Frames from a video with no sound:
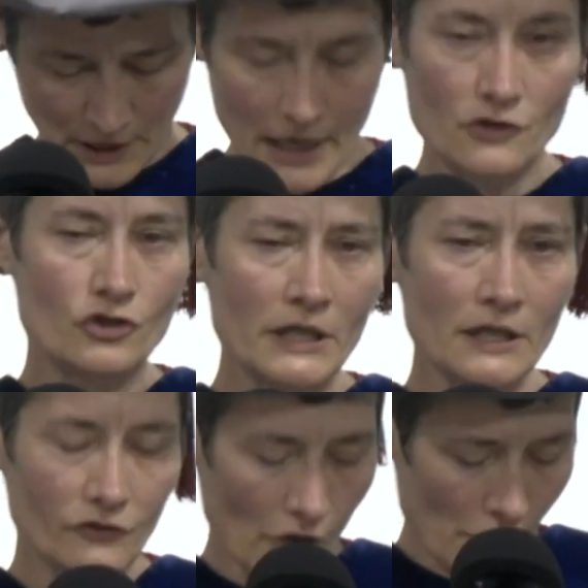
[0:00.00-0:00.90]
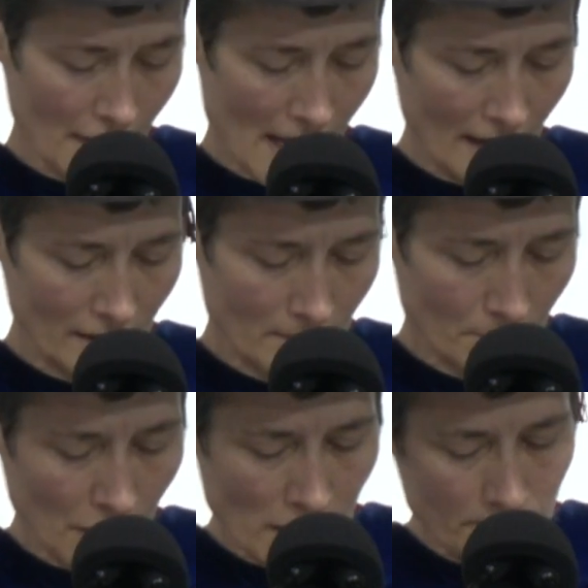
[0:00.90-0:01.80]
Jeannie's all that,
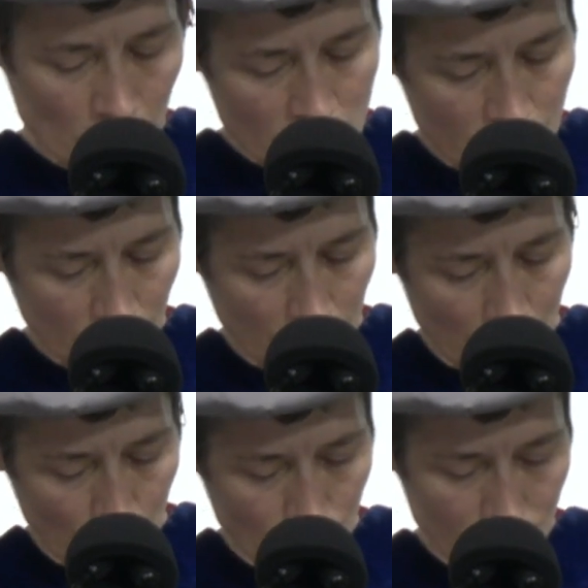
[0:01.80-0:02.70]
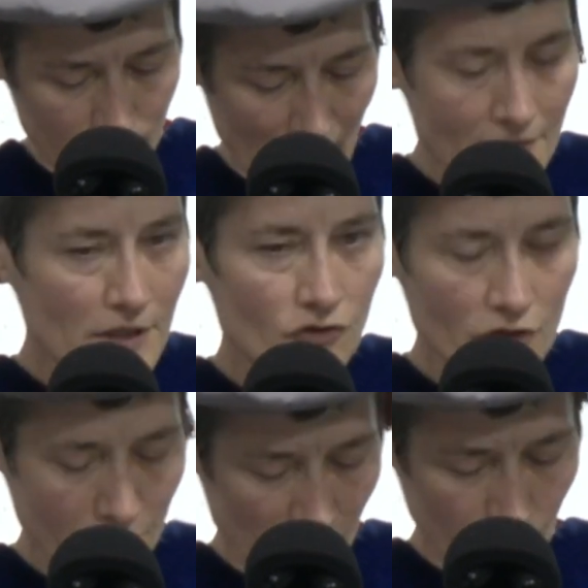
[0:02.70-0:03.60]
but on a personal note, I think
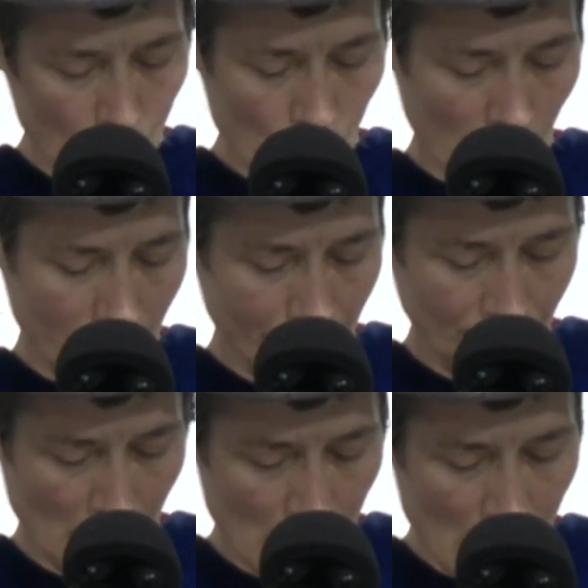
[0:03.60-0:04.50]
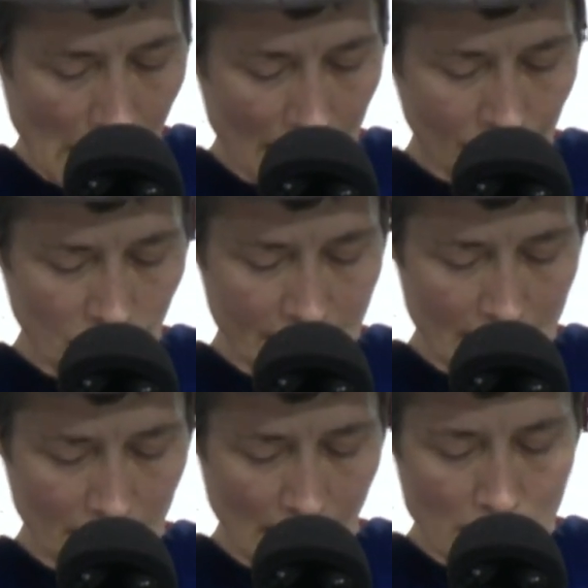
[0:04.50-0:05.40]
she's much more. I have to
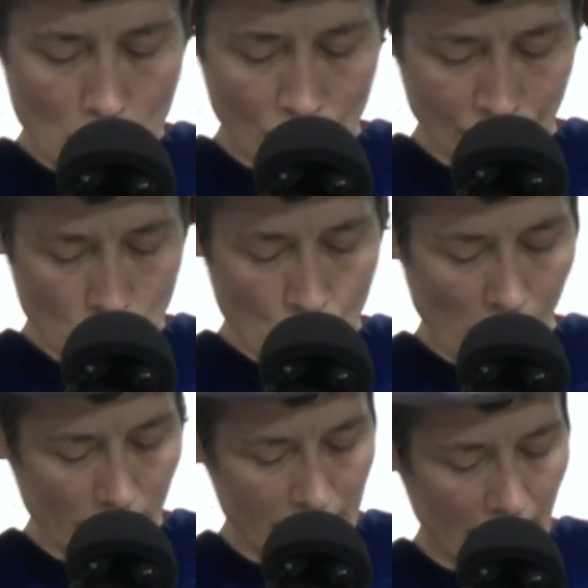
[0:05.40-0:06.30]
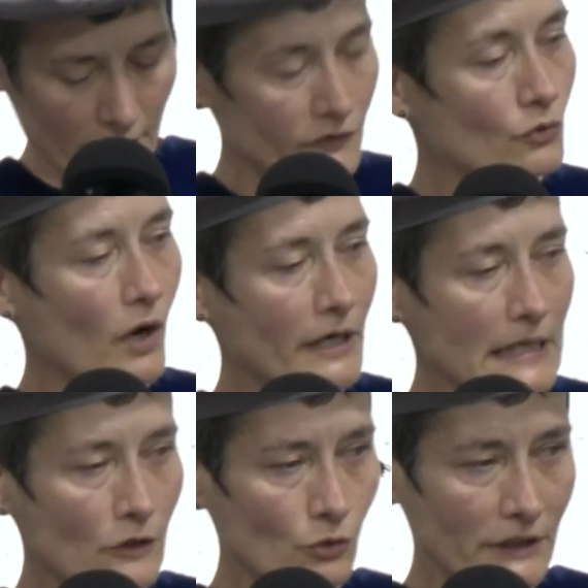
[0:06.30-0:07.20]
say that I know few architects who are
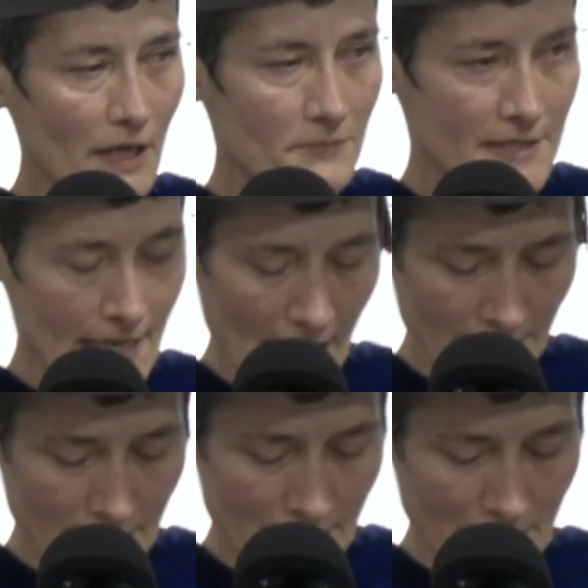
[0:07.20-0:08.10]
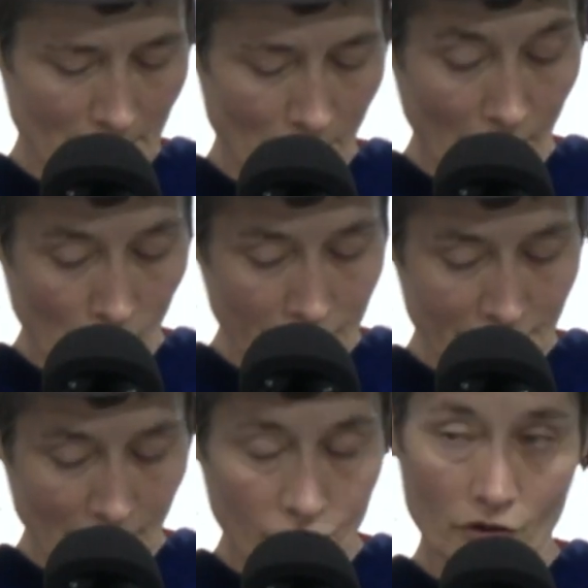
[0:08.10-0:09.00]
equally obsessed by
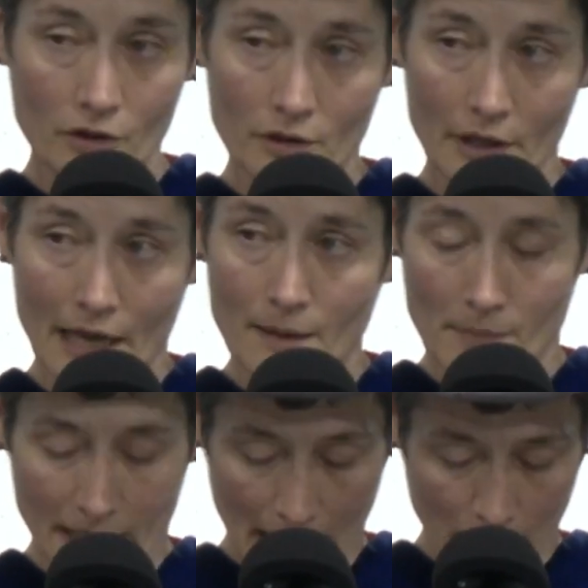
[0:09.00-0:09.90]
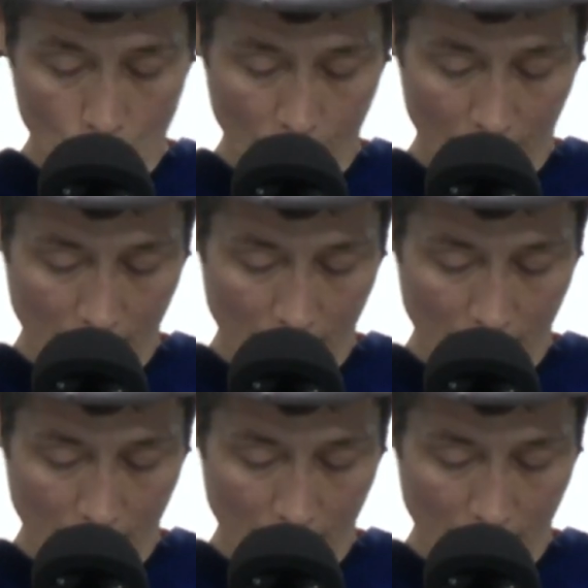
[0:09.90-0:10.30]
architecture and by equity.